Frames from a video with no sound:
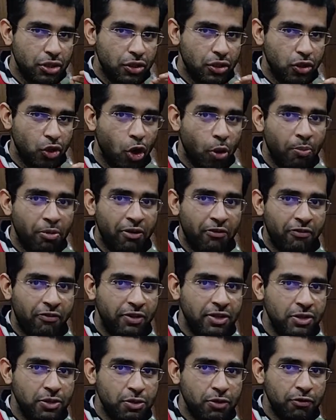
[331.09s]
your
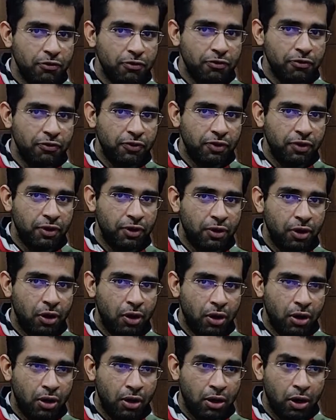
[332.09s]
preference of
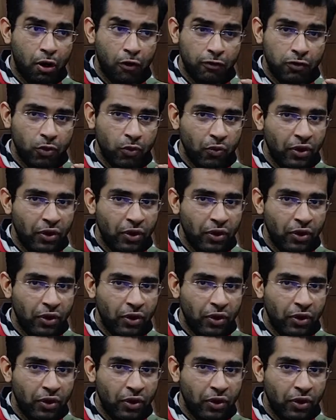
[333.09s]
the